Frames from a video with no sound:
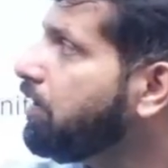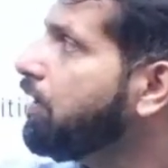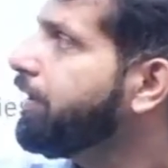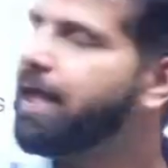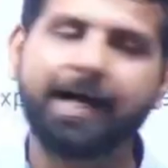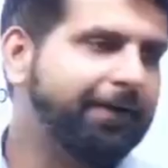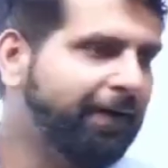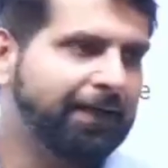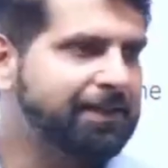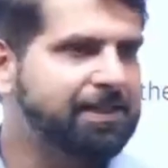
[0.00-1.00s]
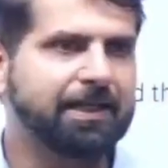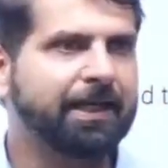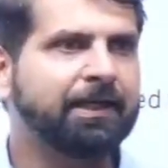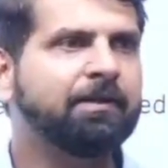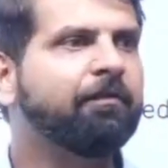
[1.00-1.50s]
Narrative analysis,
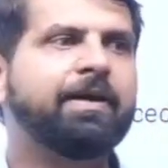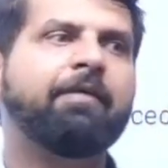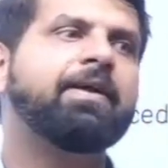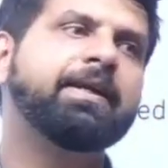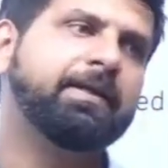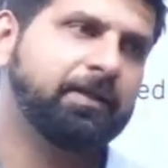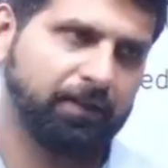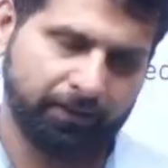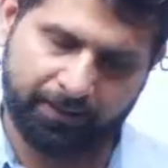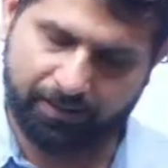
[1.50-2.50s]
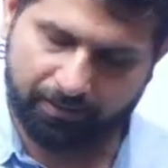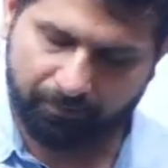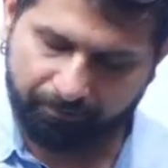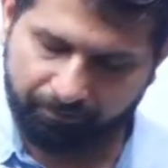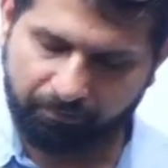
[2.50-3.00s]
again, we have done in this
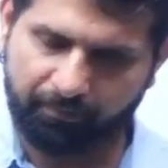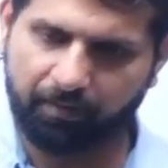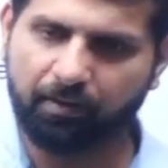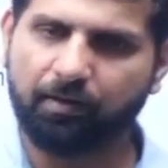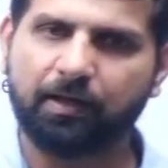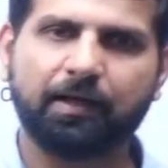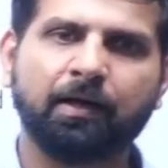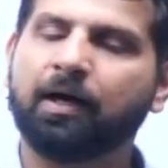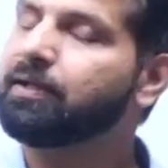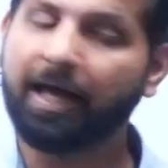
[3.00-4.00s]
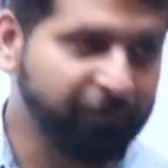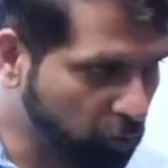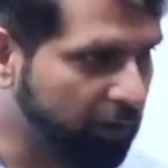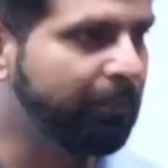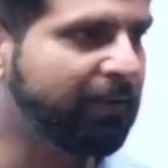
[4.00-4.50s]
life
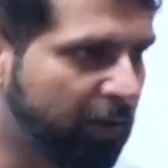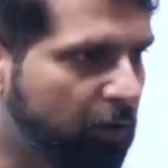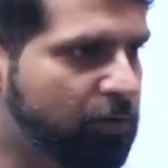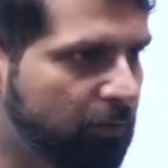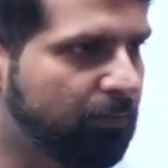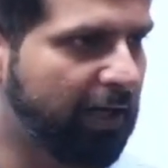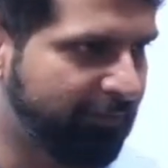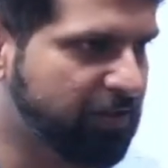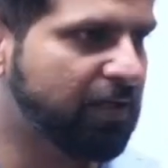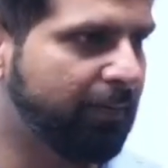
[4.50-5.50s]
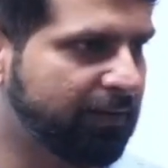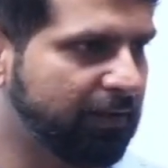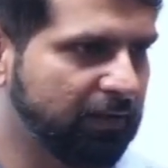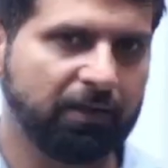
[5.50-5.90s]
story method also, life history method.